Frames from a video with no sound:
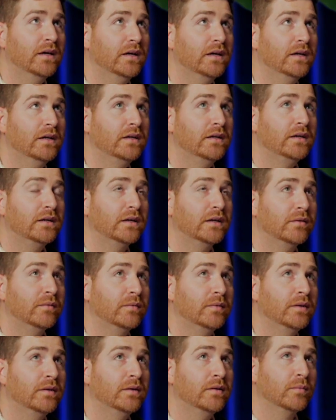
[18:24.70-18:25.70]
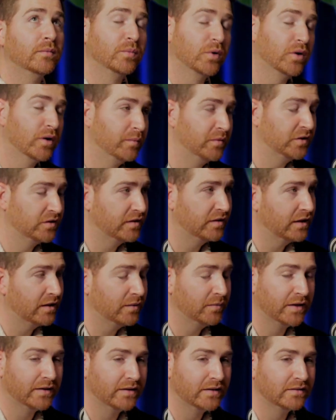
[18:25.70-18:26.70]
the program, just thinking
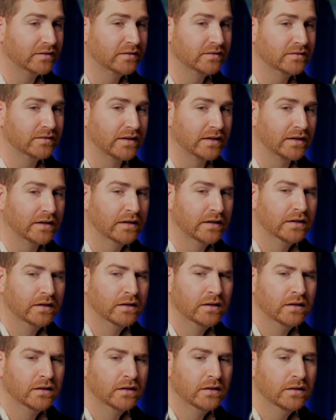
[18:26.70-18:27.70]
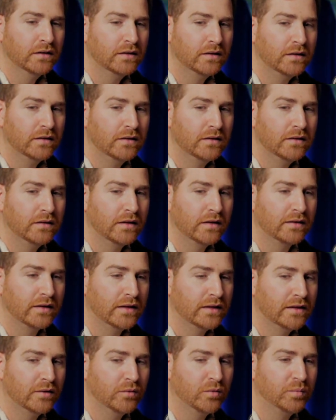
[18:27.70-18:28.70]
about this, it's like the thing
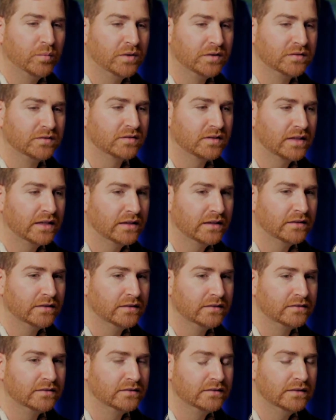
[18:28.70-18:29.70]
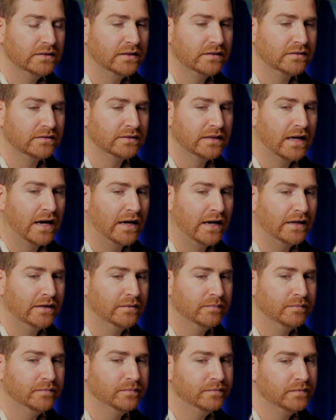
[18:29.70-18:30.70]
that will build skill is not,
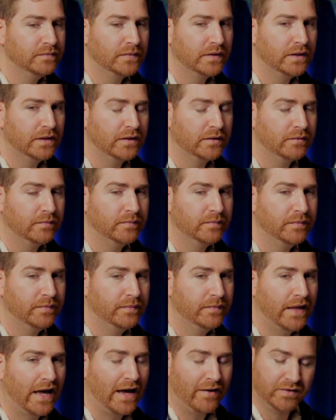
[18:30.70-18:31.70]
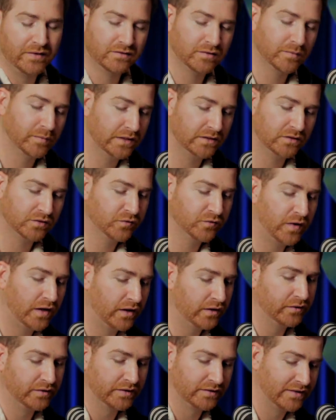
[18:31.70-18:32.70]
having somebody just
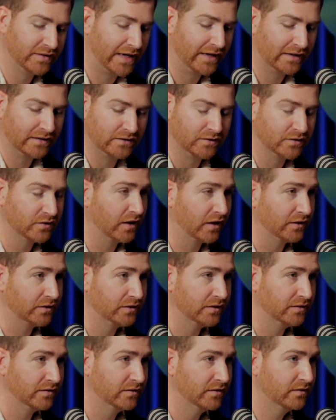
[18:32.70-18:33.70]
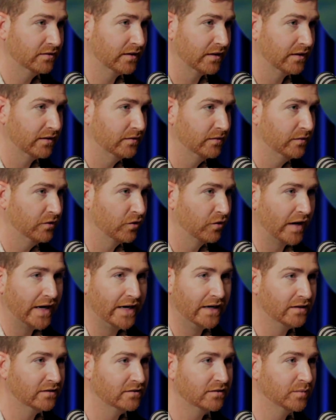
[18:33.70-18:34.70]
follow exact instructions. It's like
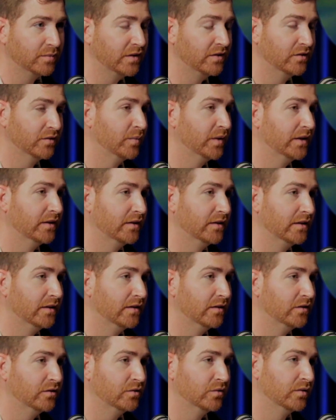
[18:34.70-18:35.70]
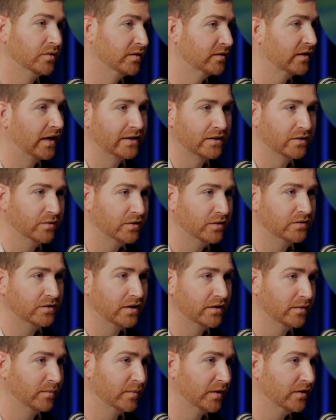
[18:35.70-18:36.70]
grading somebody's ability to do exactly what you tell
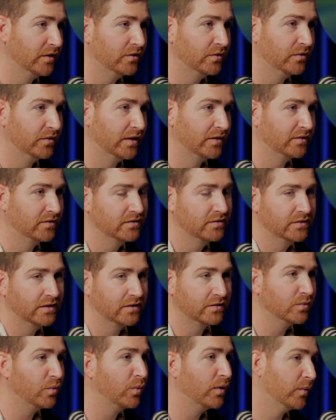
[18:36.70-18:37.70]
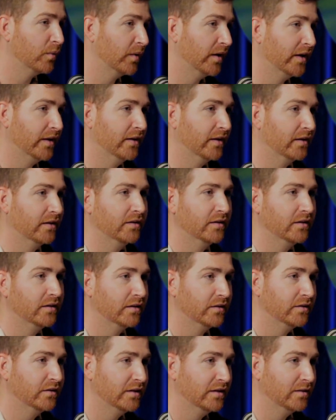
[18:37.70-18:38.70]
them to do. That's one way that,
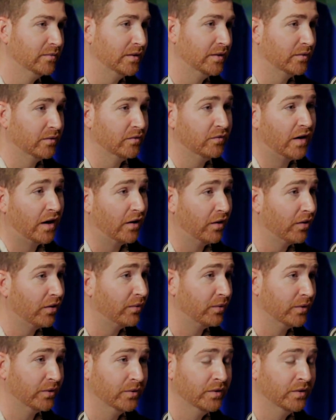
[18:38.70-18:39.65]
you need to be able to follow through.